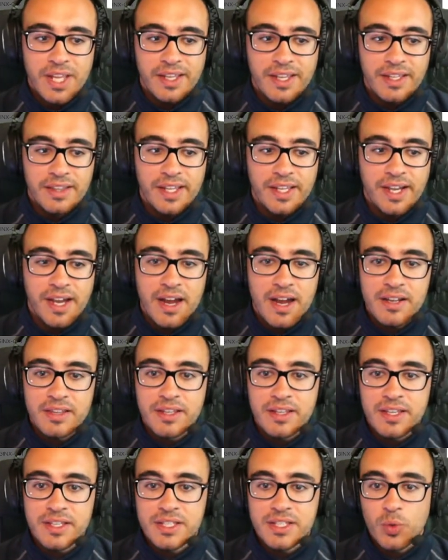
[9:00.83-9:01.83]
In the hard
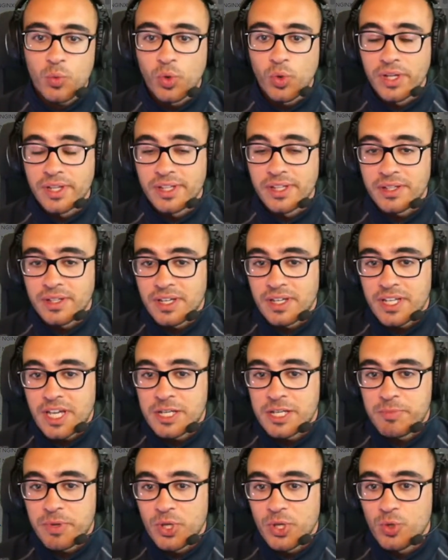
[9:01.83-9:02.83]
disk,
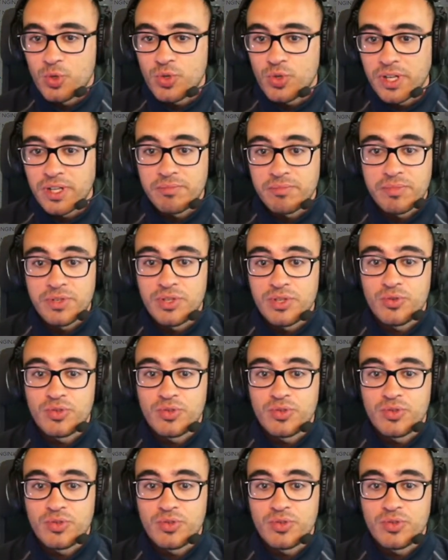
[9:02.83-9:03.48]
as per usual, you